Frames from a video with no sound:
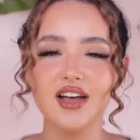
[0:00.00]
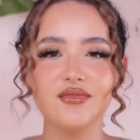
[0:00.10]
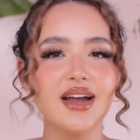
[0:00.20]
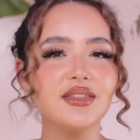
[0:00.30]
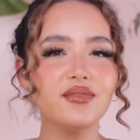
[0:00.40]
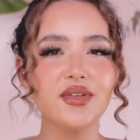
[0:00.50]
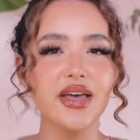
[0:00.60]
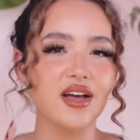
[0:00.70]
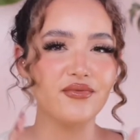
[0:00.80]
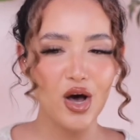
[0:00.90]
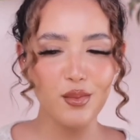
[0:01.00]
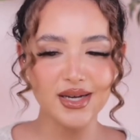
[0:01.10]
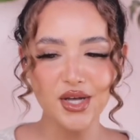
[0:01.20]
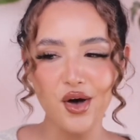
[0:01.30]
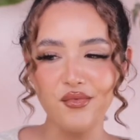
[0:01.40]
finally feel like I found
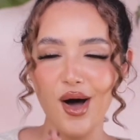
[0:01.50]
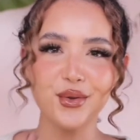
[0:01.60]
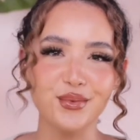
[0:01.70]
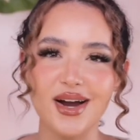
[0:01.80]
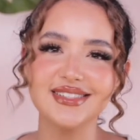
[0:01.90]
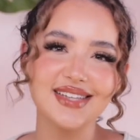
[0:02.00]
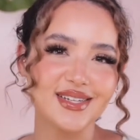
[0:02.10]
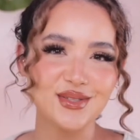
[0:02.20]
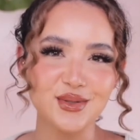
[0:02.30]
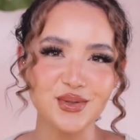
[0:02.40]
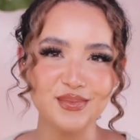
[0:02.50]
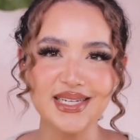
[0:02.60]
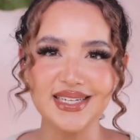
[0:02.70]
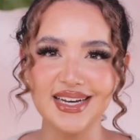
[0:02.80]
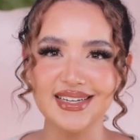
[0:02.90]
myself on the right side of social
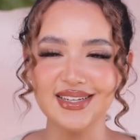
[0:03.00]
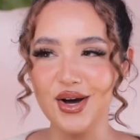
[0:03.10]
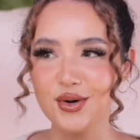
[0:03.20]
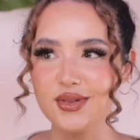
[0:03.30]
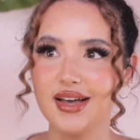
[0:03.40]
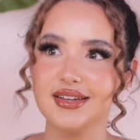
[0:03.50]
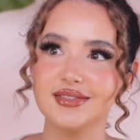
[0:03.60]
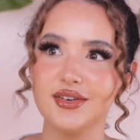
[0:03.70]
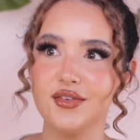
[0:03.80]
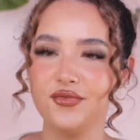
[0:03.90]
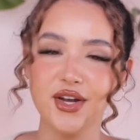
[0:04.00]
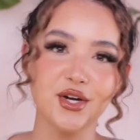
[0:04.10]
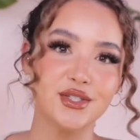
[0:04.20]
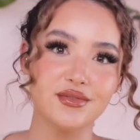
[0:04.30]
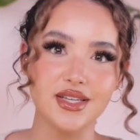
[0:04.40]
media, you know, like
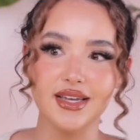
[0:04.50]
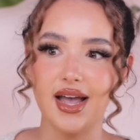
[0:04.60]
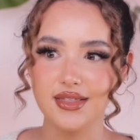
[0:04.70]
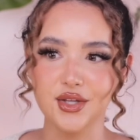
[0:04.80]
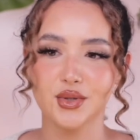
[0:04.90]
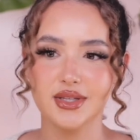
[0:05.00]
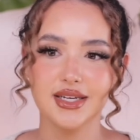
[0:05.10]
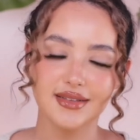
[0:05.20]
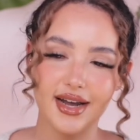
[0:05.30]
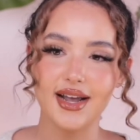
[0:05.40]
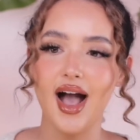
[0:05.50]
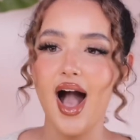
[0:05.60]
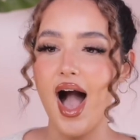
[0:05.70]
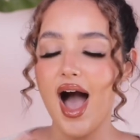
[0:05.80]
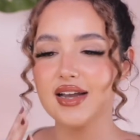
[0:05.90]
figuratively and literally. Like,
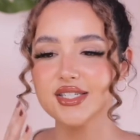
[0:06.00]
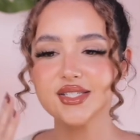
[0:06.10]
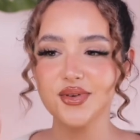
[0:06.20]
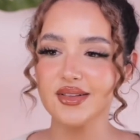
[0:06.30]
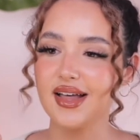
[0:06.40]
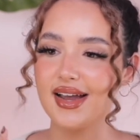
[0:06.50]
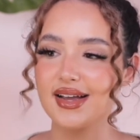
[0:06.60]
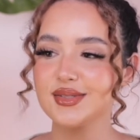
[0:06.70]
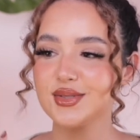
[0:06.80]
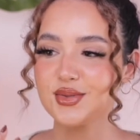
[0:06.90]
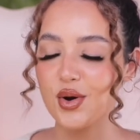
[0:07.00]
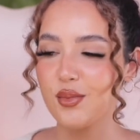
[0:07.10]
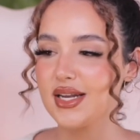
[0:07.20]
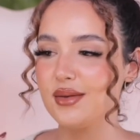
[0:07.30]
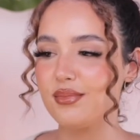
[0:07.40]
I just feel like so
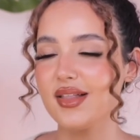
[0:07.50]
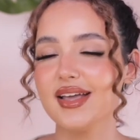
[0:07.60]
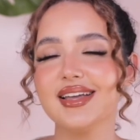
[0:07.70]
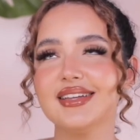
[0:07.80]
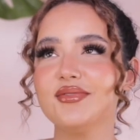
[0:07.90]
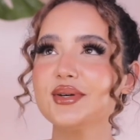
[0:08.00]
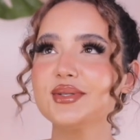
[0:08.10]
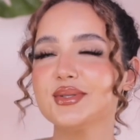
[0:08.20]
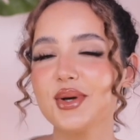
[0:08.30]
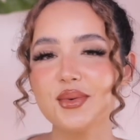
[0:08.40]
many, like it feels so